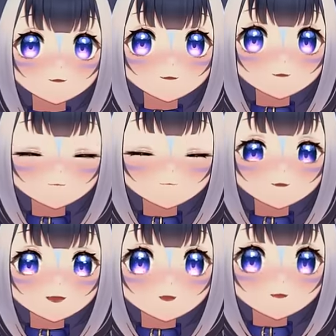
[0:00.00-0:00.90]
You're gonna
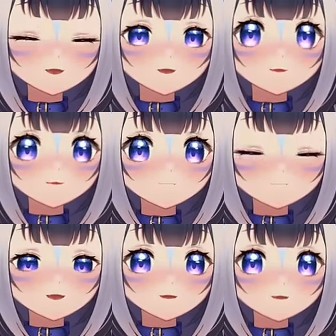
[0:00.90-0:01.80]
have like no
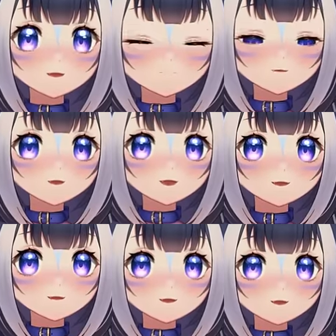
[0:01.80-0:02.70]
suppression if you're on
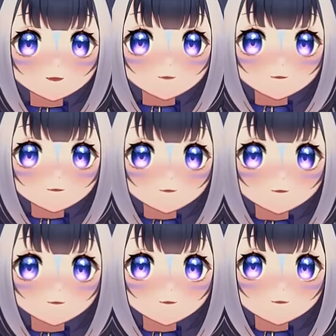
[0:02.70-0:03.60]
there.
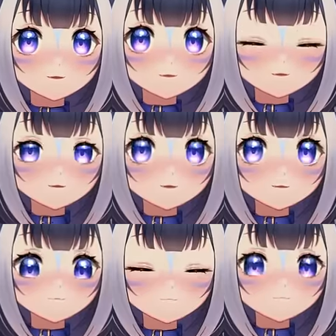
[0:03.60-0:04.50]
You're
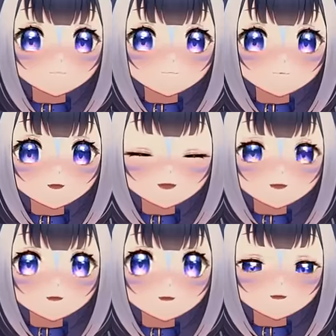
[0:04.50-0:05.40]
poor,
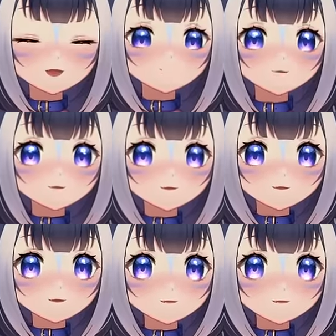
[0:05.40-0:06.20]
like everything.